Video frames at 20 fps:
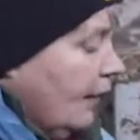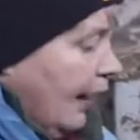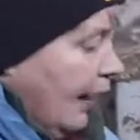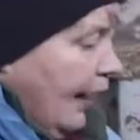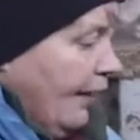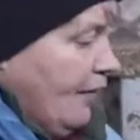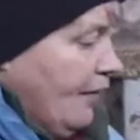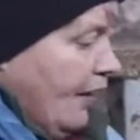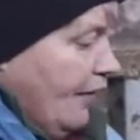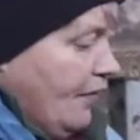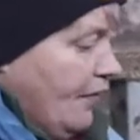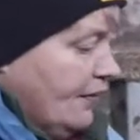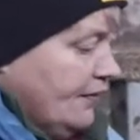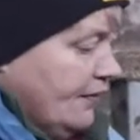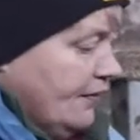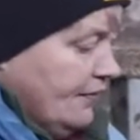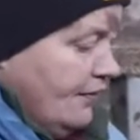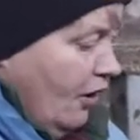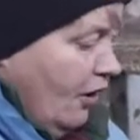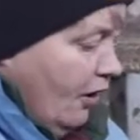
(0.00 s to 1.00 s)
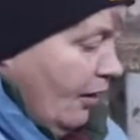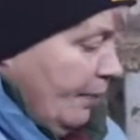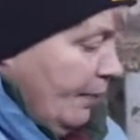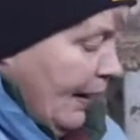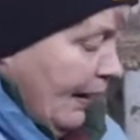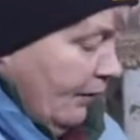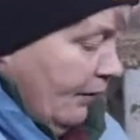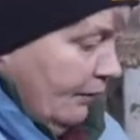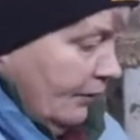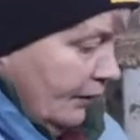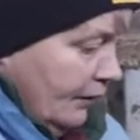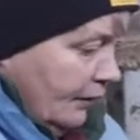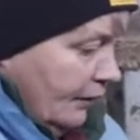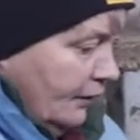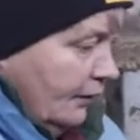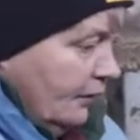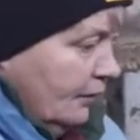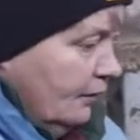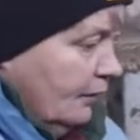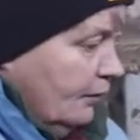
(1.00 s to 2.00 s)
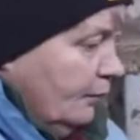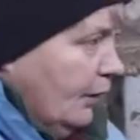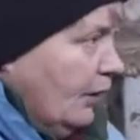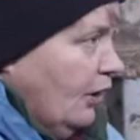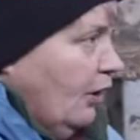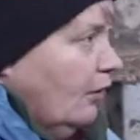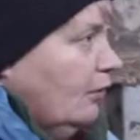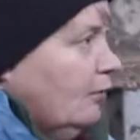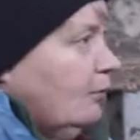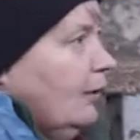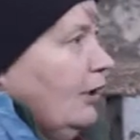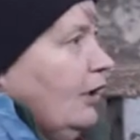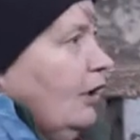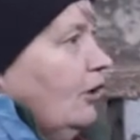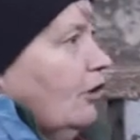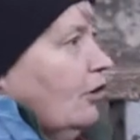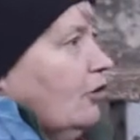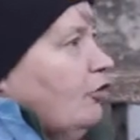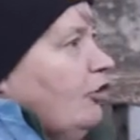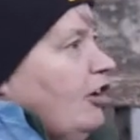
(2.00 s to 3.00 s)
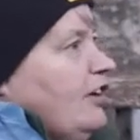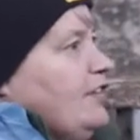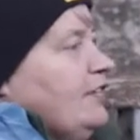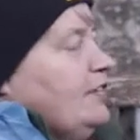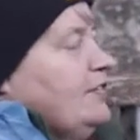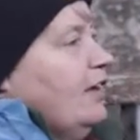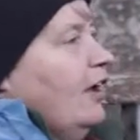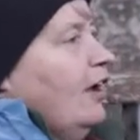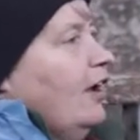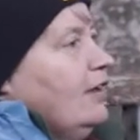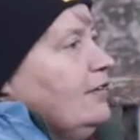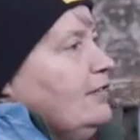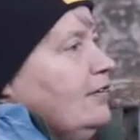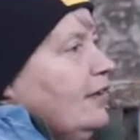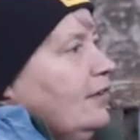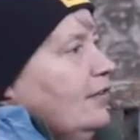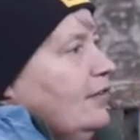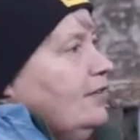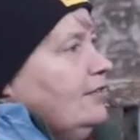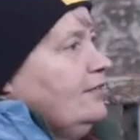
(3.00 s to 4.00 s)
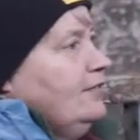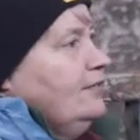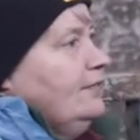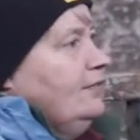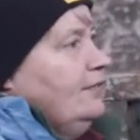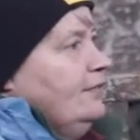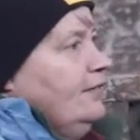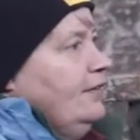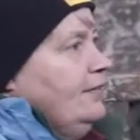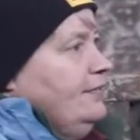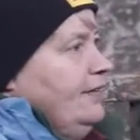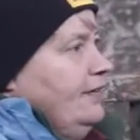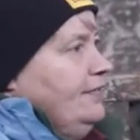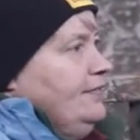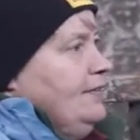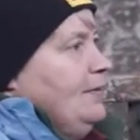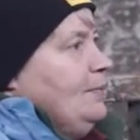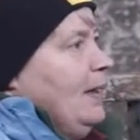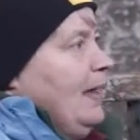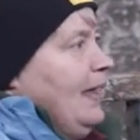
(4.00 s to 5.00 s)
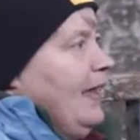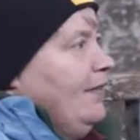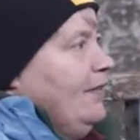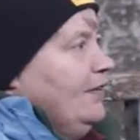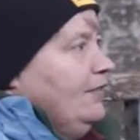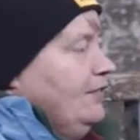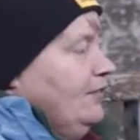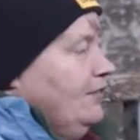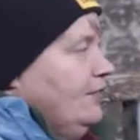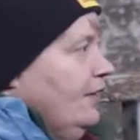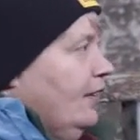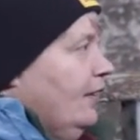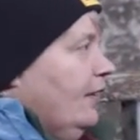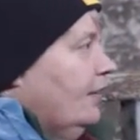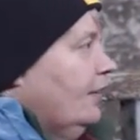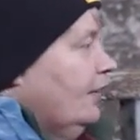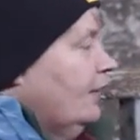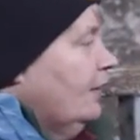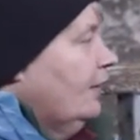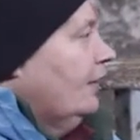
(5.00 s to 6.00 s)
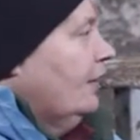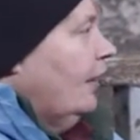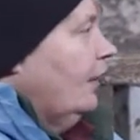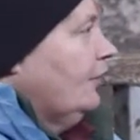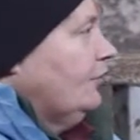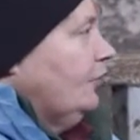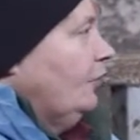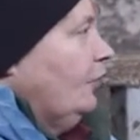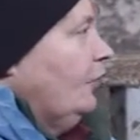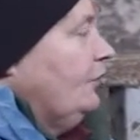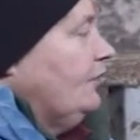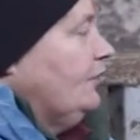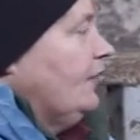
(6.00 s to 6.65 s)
and, and this is not about, we're not, we're not criticising this, the system here. This is a, a sort of